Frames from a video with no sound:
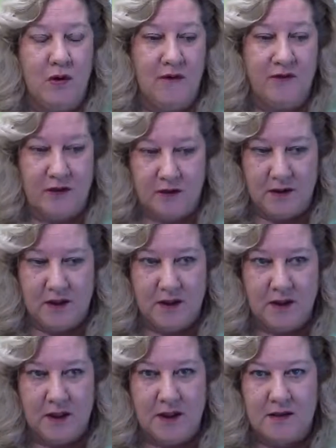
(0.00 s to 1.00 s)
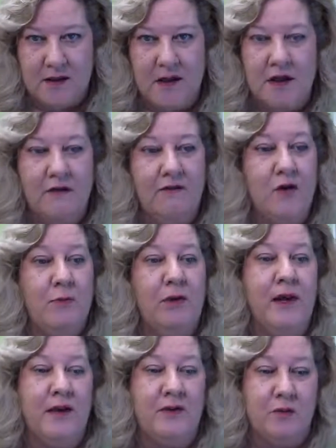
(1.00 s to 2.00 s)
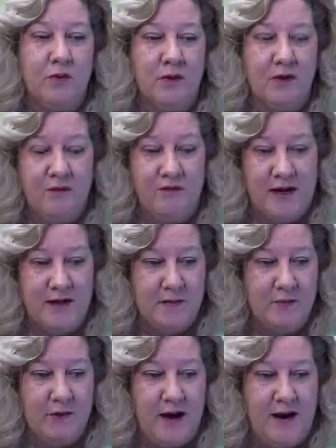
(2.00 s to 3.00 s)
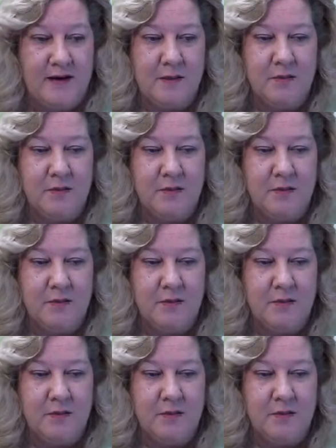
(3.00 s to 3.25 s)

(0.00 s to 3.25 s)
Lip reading: affiliate links if you plan to run Facebook ads,